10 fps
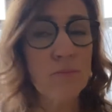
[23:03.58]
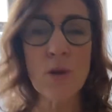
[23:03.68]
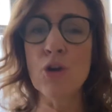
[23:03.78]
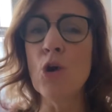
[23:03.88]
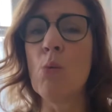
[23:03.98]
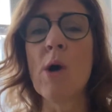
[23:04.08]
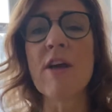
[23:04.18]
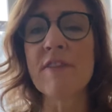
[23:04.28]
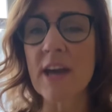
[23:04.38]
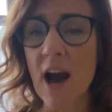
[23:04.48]
You're one
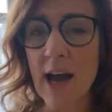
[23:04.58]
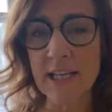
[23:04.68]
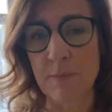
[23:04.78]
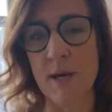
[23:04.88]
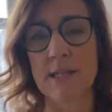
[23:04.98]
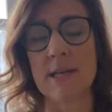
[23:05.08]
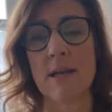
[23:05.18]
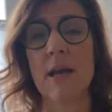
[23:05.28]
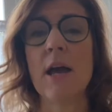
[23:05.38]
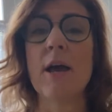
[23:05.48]
of a kind
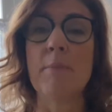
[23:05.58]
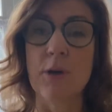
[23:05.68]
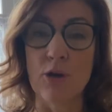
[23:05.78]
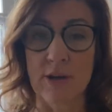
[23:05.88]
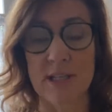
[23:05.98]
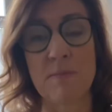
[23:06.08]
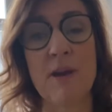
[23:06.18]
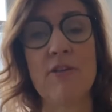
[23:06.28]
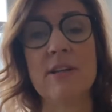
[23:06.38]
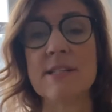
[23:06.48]
person, but your
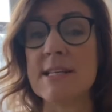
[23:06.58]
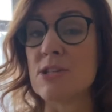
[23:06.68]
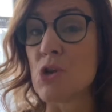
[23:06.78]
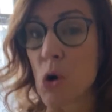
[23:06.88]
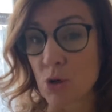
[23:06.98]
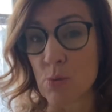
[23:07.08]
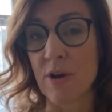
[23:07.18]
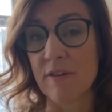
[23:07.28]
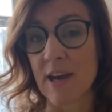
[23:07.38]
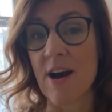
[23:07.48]
experience is not one
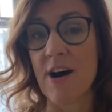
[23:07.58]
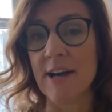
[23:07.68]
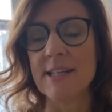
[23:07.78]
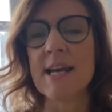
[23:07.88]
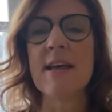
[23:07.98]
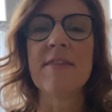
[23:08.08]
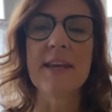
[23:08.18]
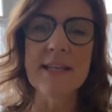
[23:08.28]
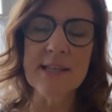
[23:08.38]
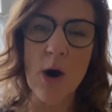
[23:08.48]
of a kind.
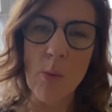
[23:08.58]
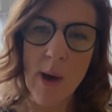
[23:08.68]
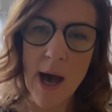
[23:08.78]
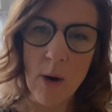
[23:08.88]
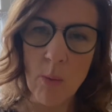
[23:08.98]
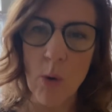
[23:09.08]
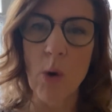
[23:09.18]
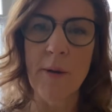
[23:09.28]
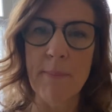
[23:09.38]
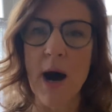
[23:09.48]
These are
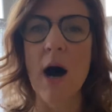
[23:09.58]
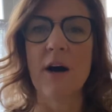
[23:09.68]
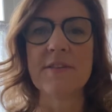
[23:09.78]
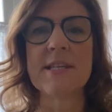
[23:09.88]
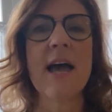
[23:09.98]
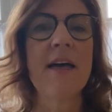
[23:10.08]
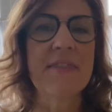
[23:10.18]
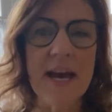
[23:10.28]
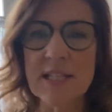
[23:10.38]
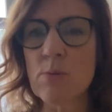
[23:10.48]
well-worn paths.
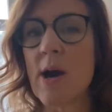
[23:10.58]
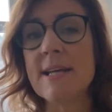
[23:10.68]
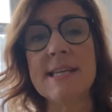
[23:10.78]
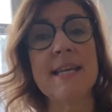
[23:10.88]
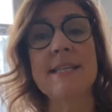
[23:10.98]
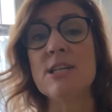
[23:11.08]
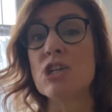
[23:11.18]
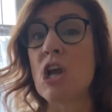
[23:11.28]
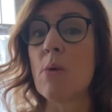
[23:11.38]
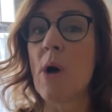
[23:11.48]
That's why it's easy
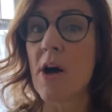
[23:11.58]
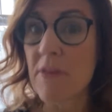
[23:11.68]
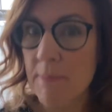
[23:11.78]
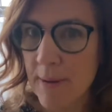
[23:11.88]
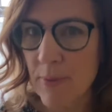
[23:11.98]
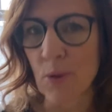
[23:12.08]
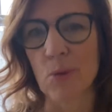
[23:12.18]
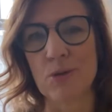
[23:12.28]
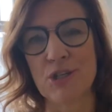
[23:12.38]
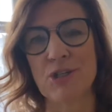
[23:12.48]
to know what other people
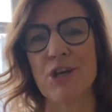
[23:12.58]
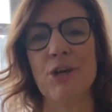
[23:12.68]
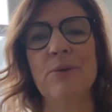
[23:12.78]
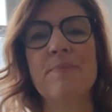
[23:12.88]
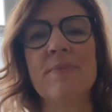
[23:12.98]
ought to do.